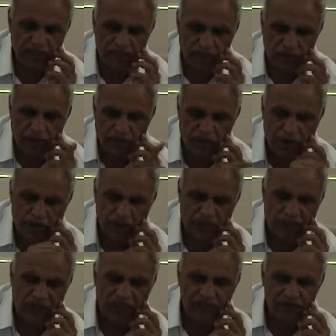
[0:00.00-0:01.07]
the
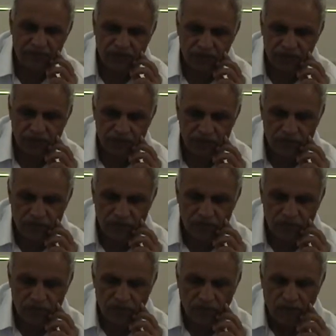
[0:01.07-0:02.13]
Paramatma,
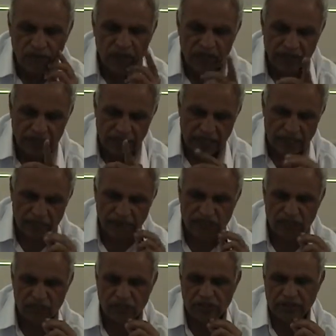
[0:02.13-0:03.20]
the nervous
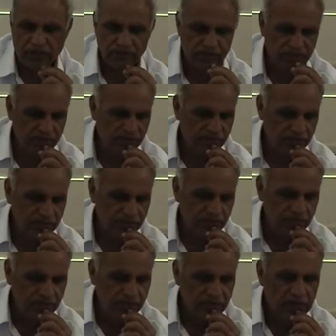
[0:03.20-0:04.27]
system
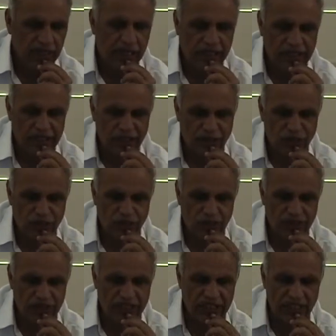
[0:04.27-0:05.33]
and the
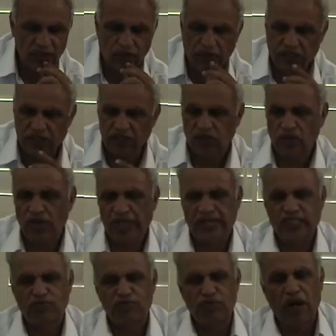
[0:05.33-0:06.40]
soul is what is called
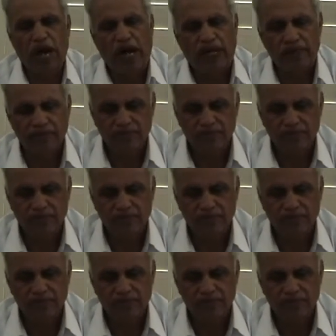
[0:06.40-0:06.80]
as Ma.